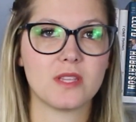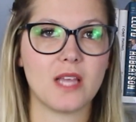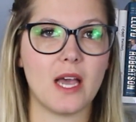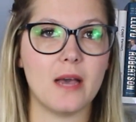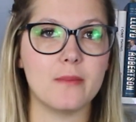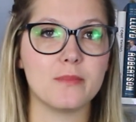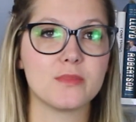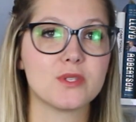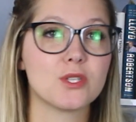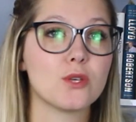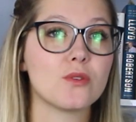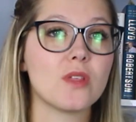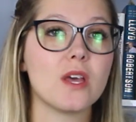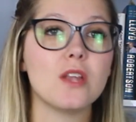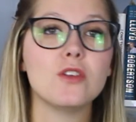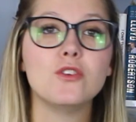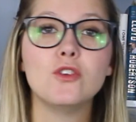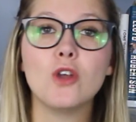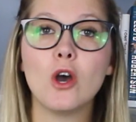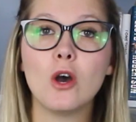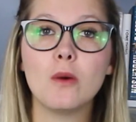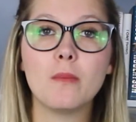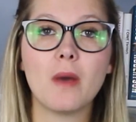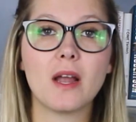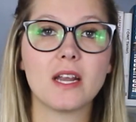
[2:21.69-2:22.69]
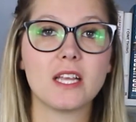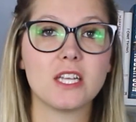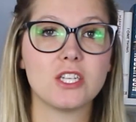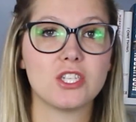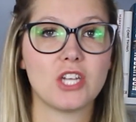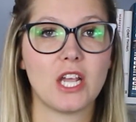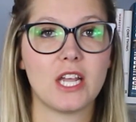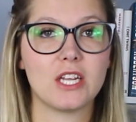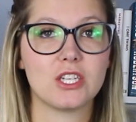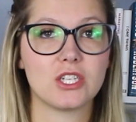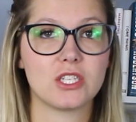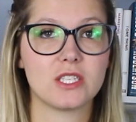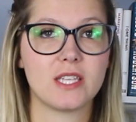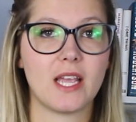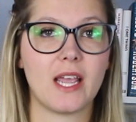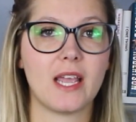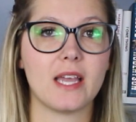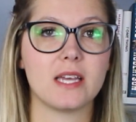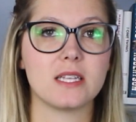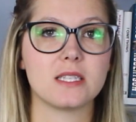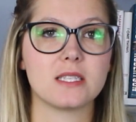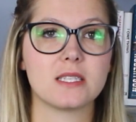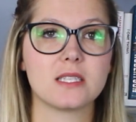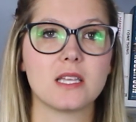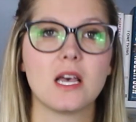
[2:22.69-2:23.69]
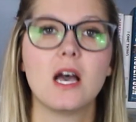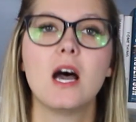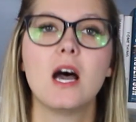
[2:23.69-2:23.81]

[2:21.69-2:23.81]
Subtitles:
them so that no money changes hands,